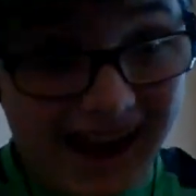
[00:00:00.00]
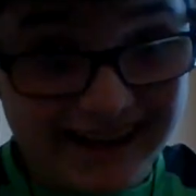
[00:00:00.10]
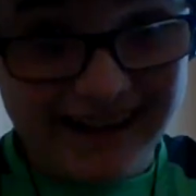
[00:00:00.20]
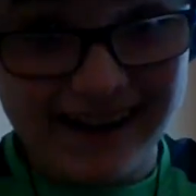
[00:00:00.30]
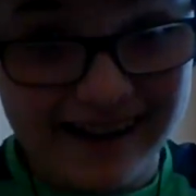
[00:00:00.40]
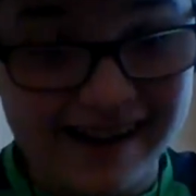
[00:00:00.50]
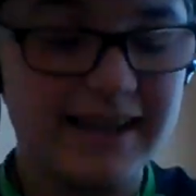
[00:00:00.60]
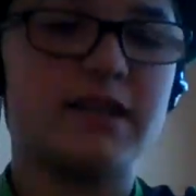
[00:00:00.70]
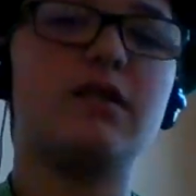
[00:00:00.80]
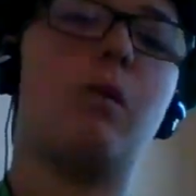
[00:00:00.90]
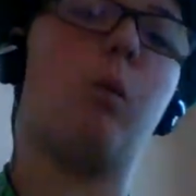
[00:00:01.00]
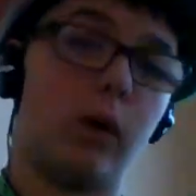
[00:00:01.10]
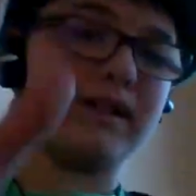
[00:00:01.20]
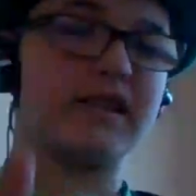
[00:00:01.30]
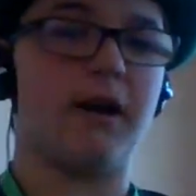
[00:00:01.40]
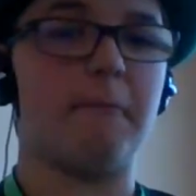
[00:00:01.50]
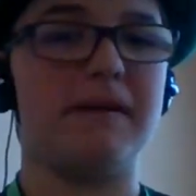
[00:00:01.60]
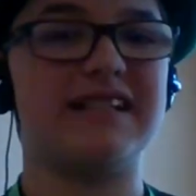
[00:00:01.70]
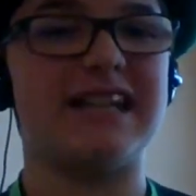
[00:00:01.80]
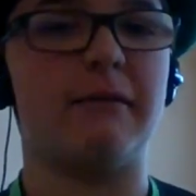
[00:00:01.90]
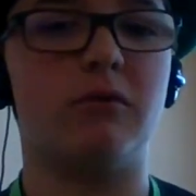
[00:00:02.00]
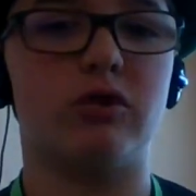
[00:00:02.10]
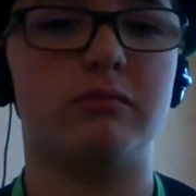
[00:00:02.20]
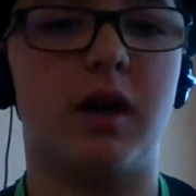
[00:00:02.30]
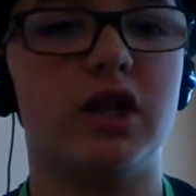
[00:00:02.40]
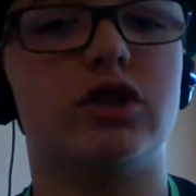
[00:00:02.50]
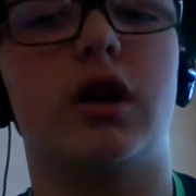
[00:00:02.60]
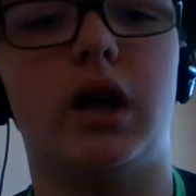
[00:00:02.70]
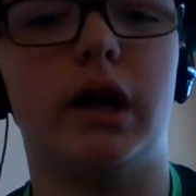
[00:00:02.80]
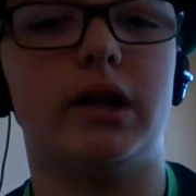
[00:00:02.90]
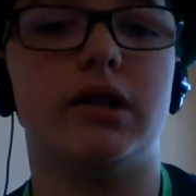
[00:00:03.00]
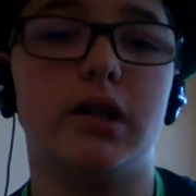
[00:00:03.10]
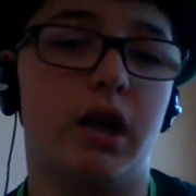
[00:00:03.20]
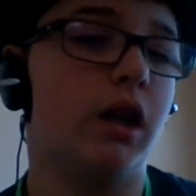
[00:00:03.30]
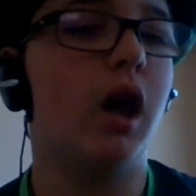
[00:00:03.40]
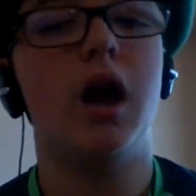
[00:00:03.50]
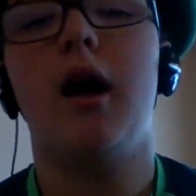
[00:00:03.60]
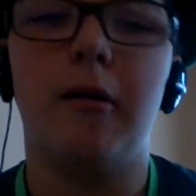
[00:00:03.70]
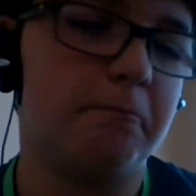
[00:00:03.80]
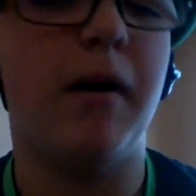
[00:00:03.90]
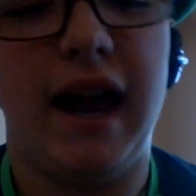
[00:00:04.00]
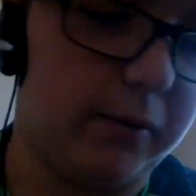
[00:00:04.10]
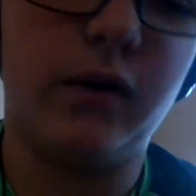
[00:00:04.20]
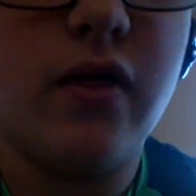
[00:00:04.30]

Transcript: Hey guys, what's up? It's Ednosmation Scene back